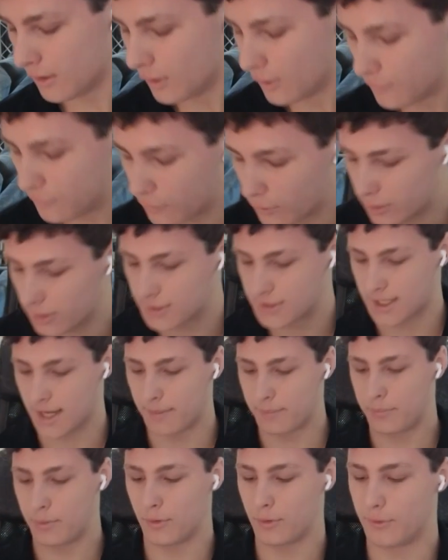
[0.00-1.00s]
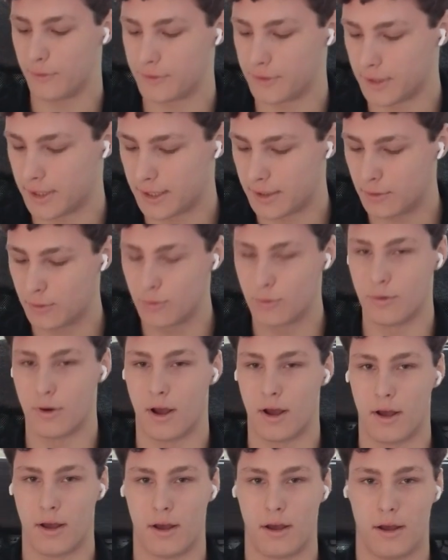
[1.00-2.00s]
for example, the new
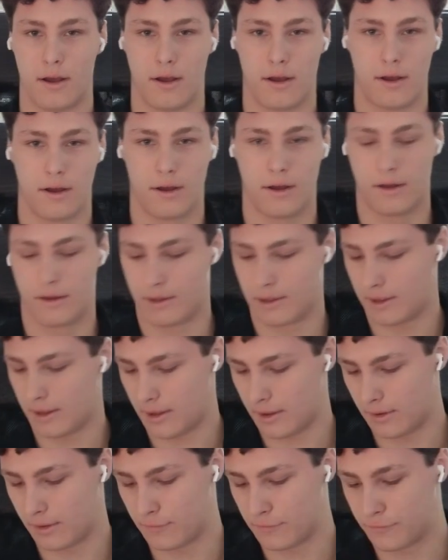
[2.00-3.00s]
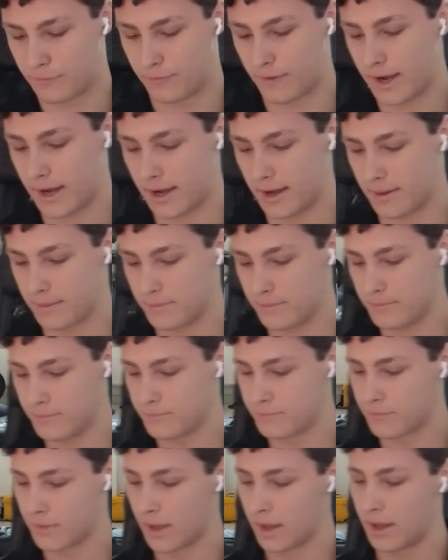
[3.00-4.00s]
frame
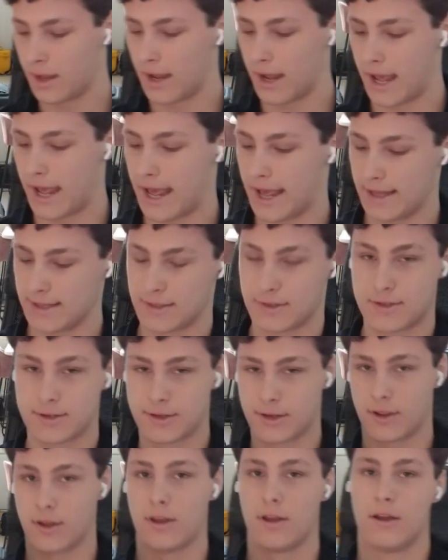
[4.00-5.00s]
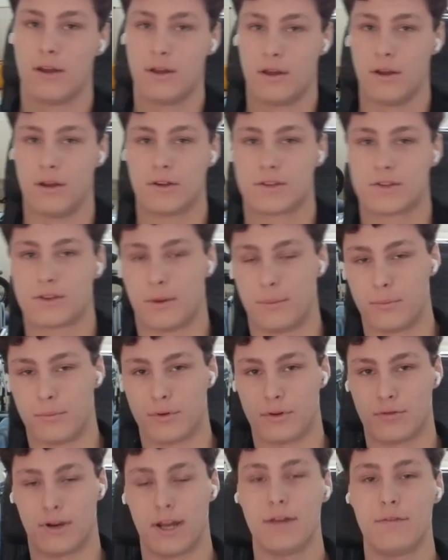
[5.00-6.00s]
has some
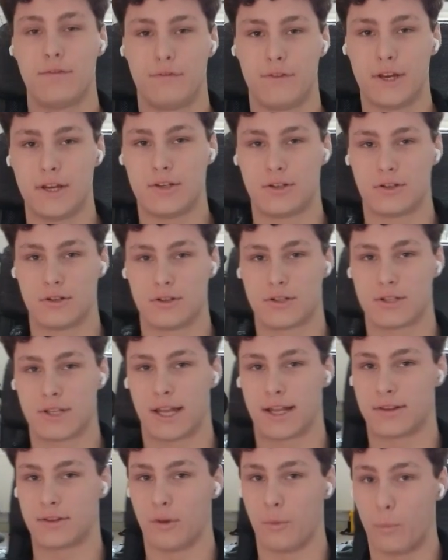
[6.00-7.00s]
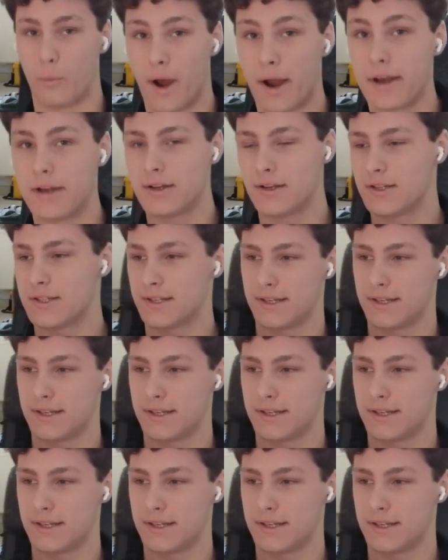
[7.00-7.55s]
great features like the wireless